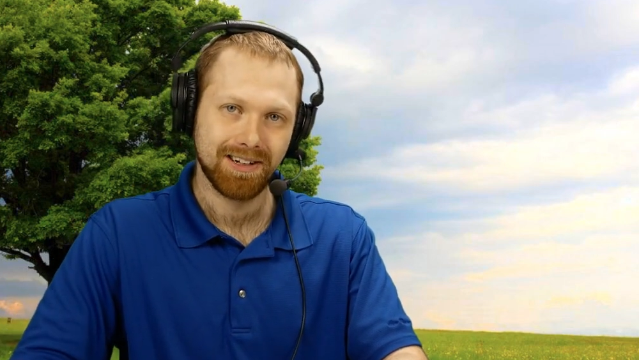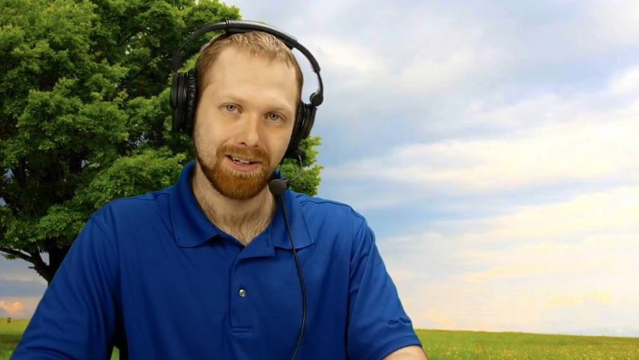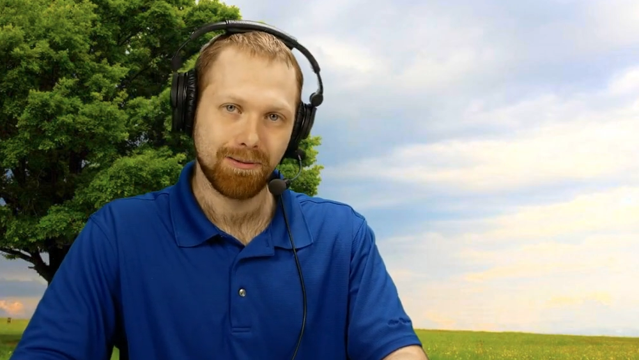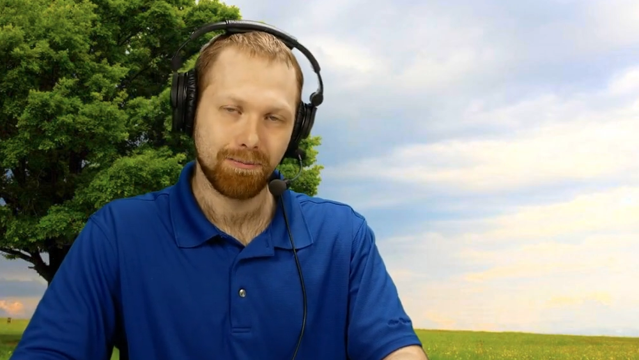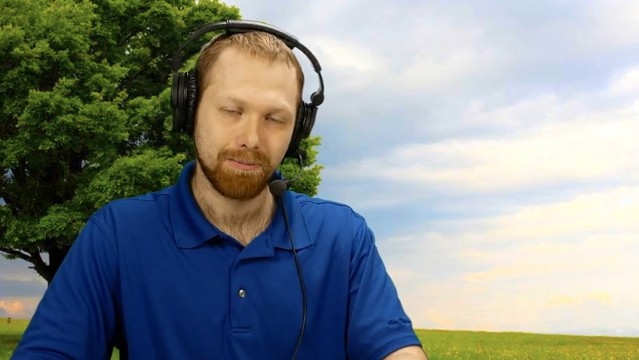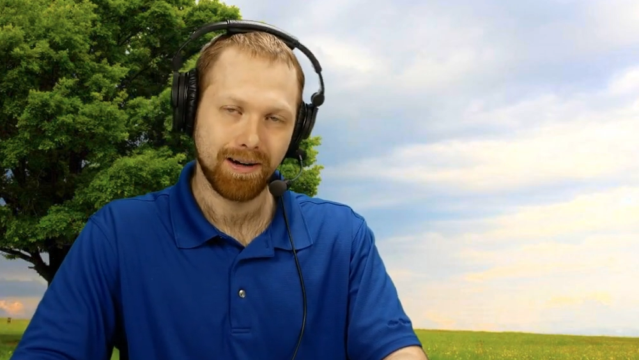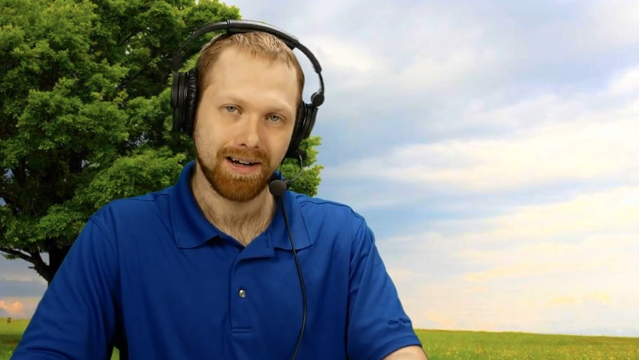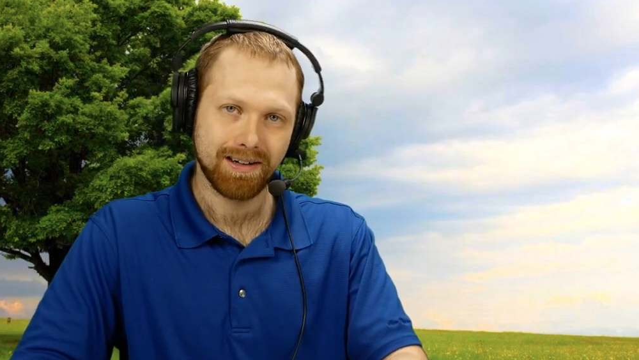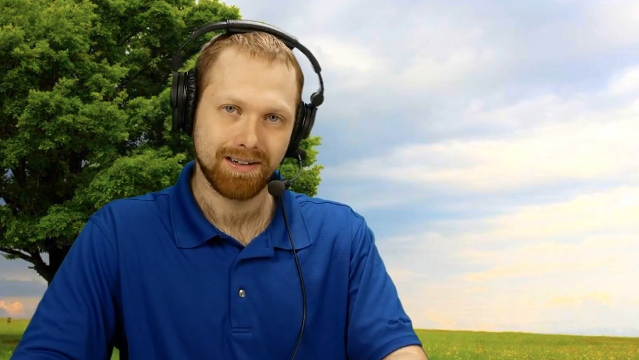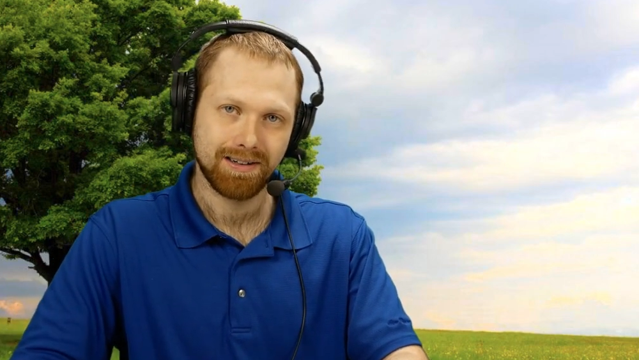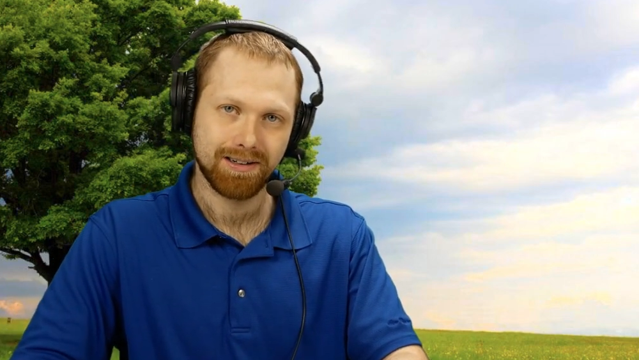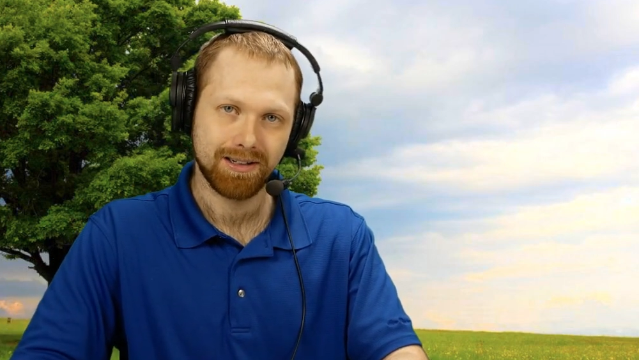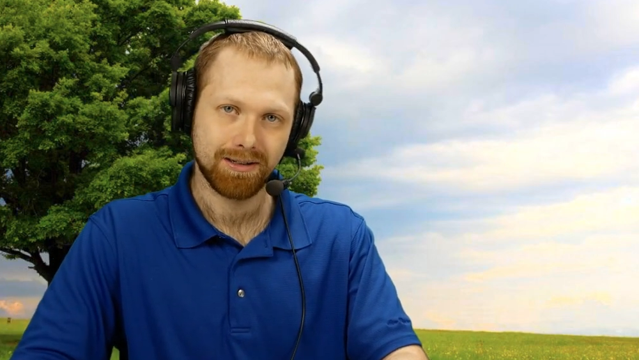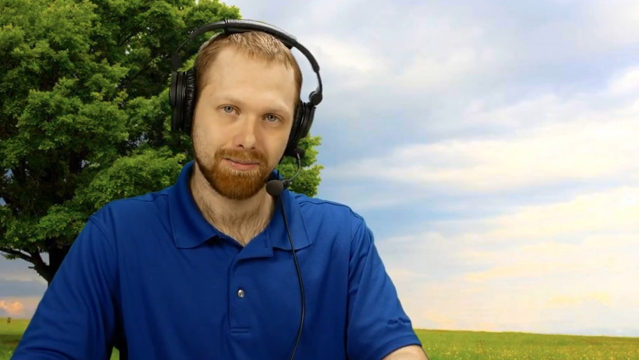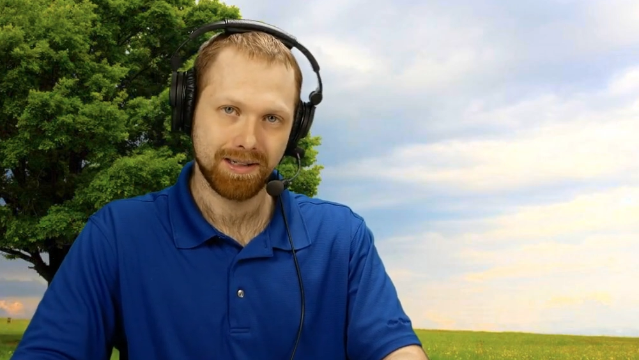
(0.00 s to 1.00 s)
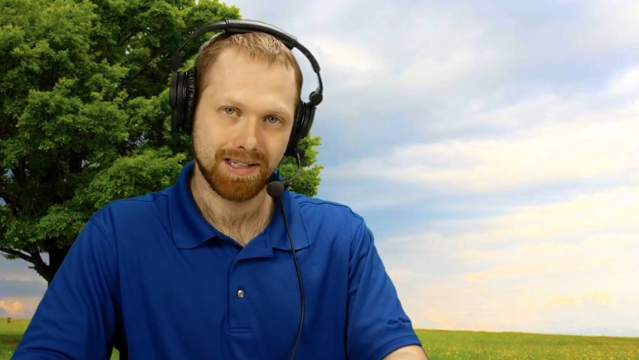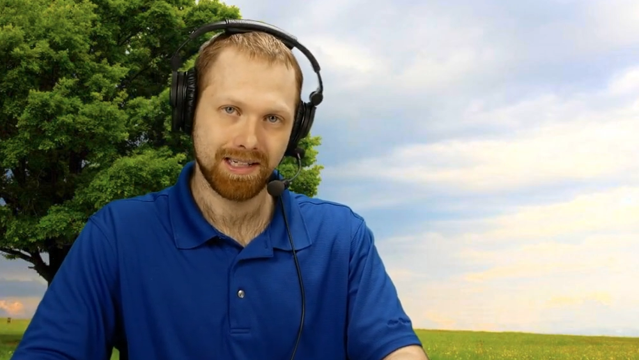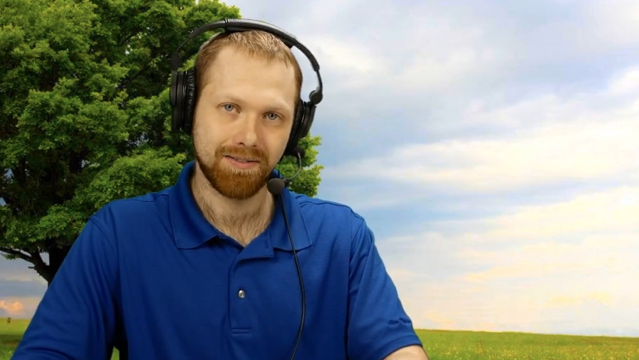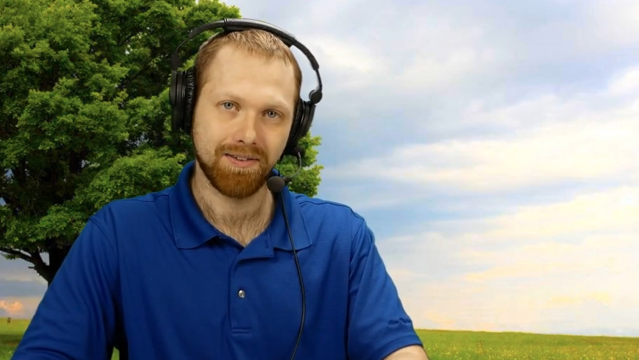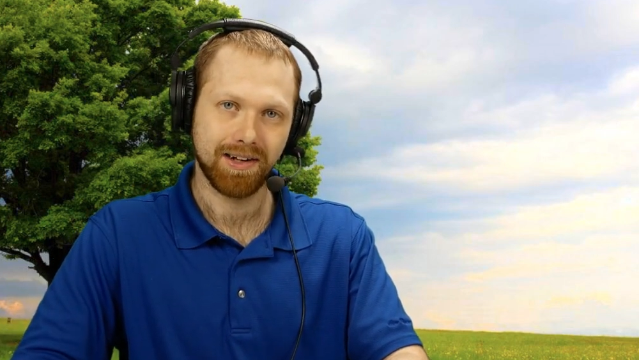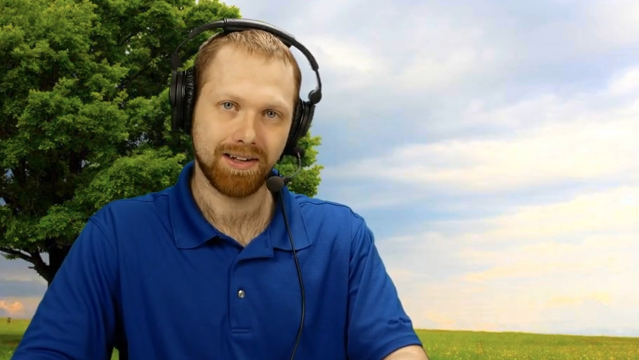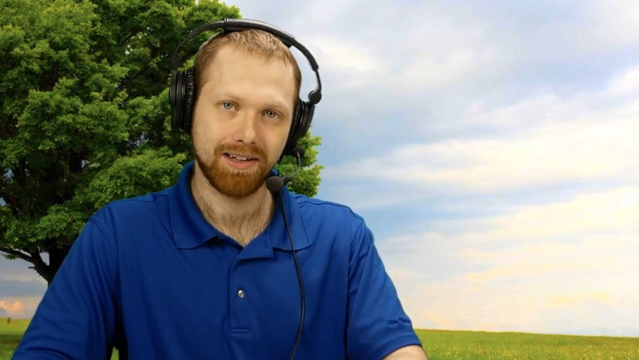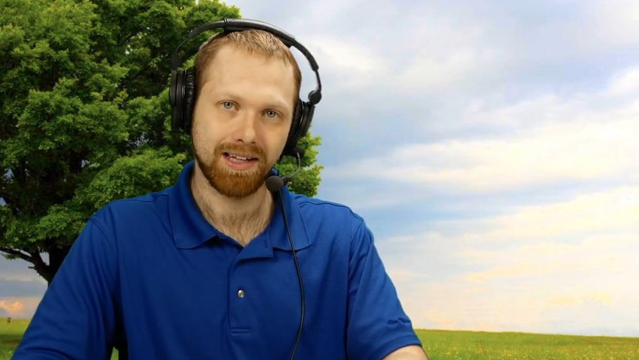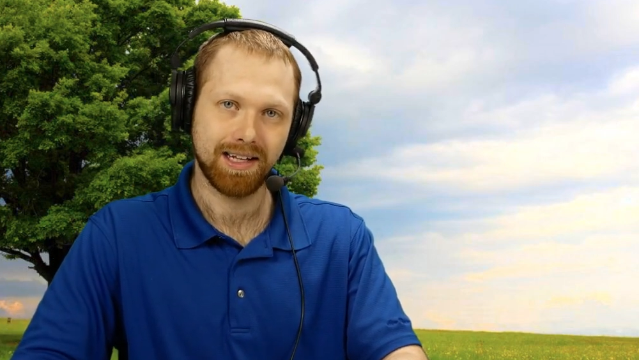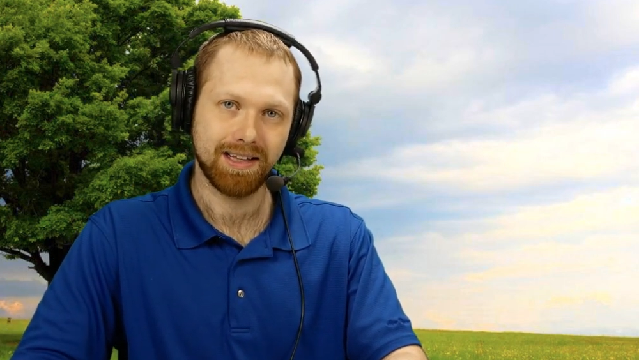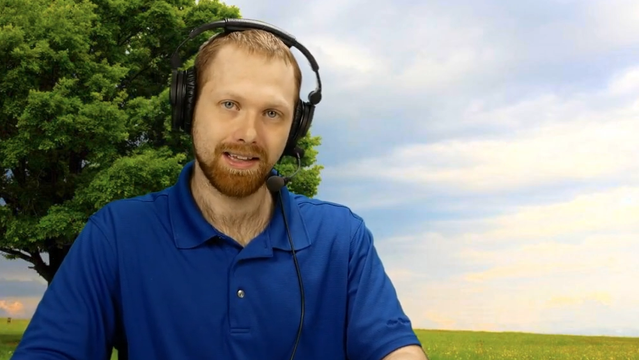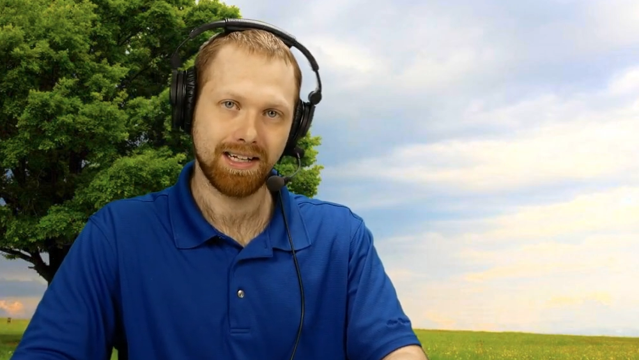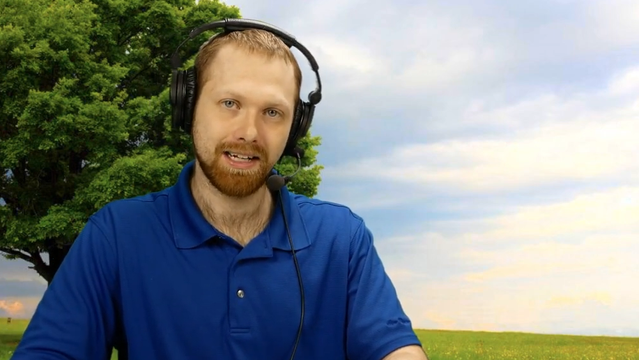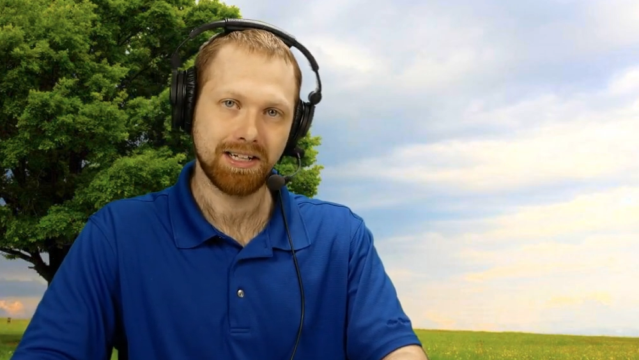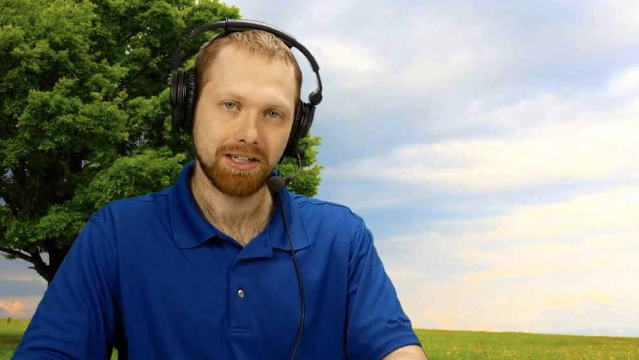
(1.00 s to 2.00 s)
but
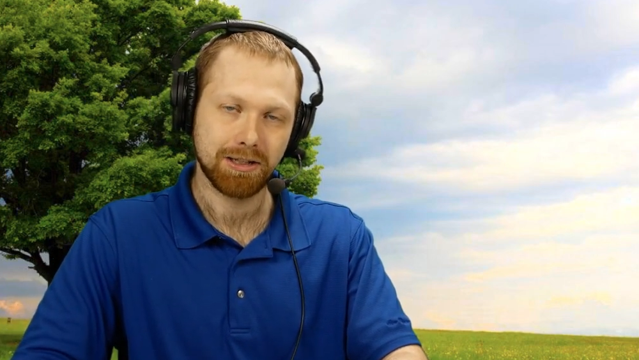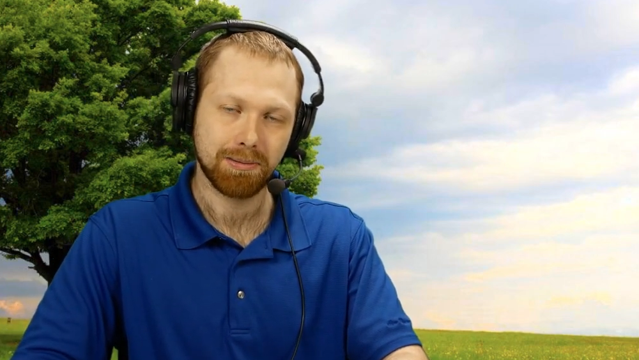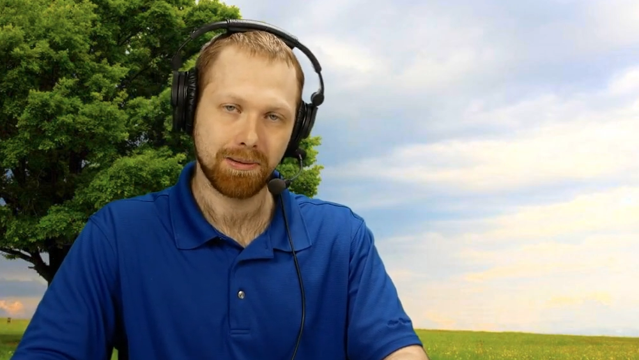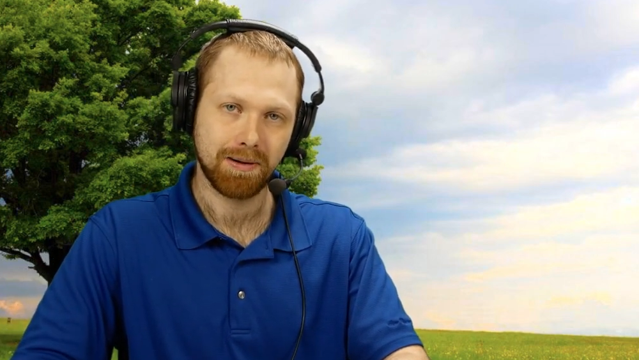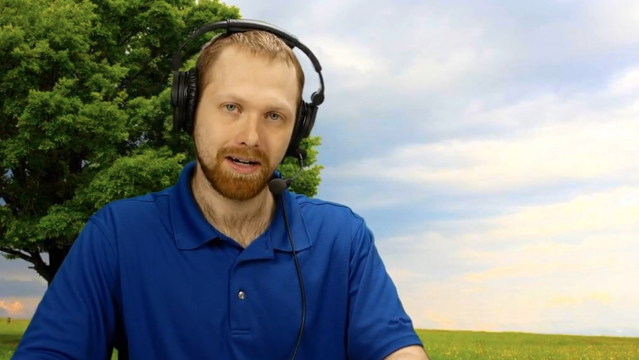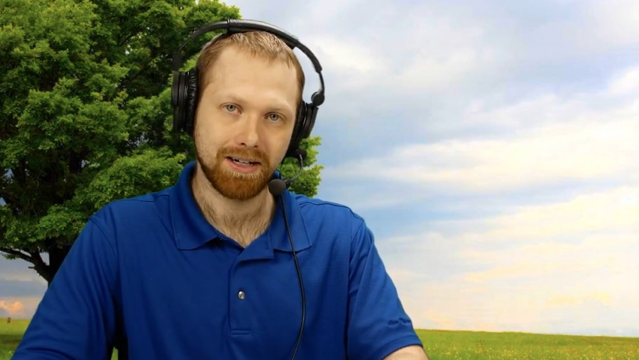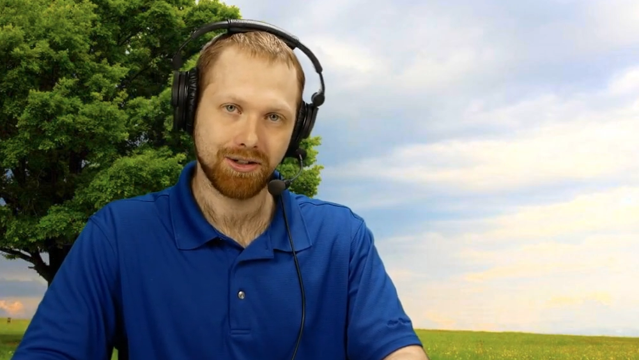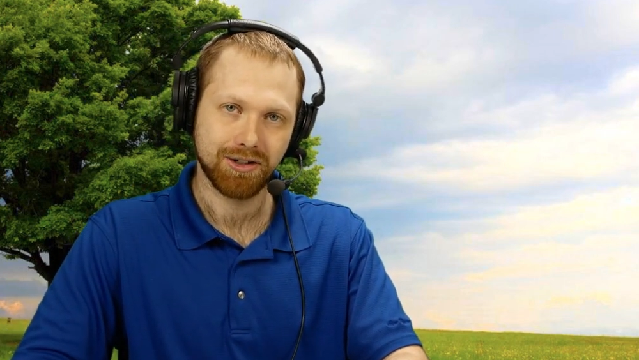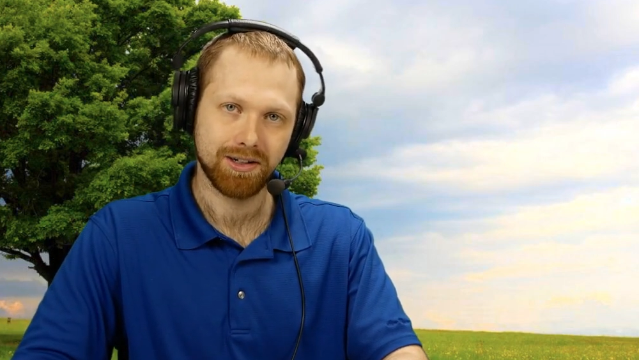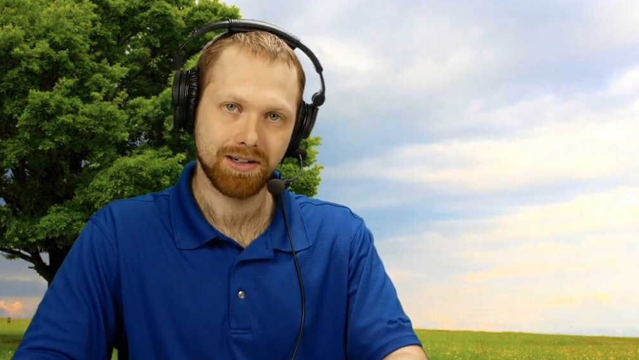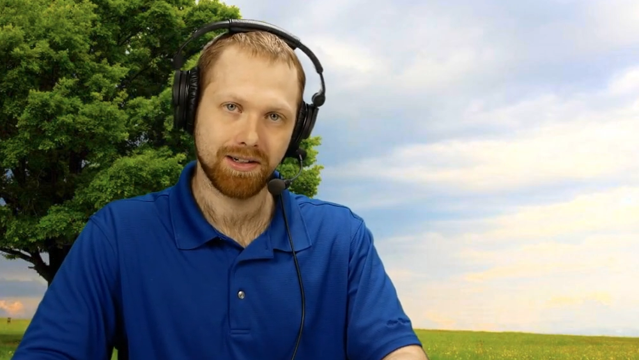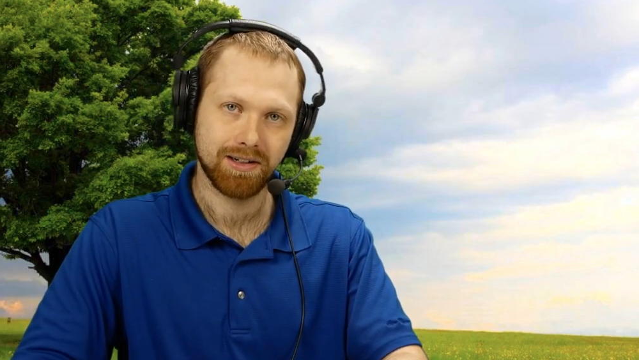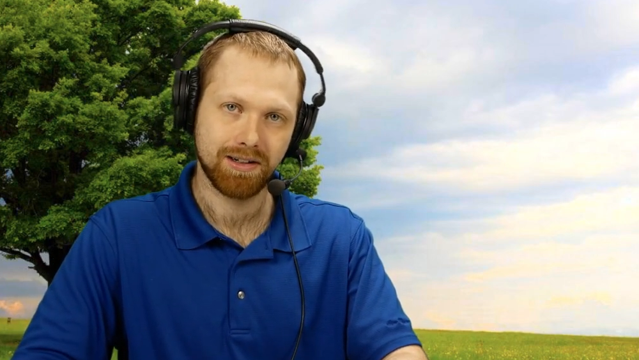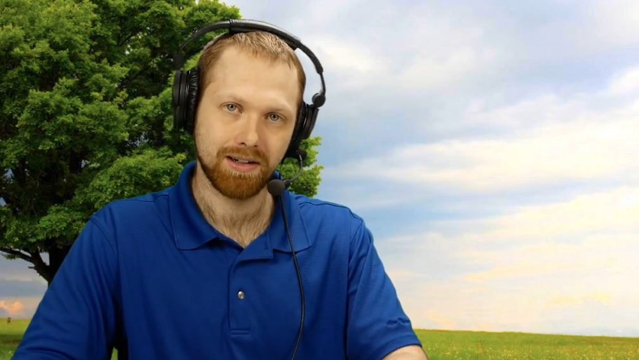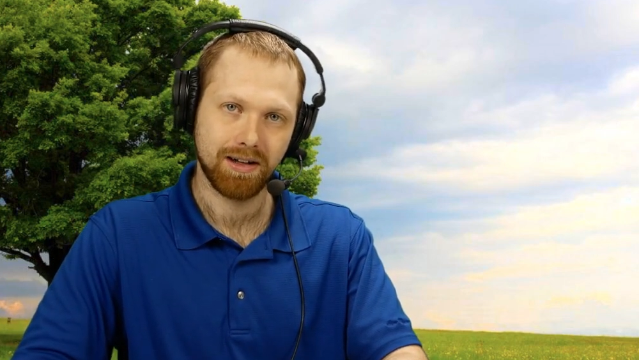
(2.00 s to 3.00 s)
specifically the inspiration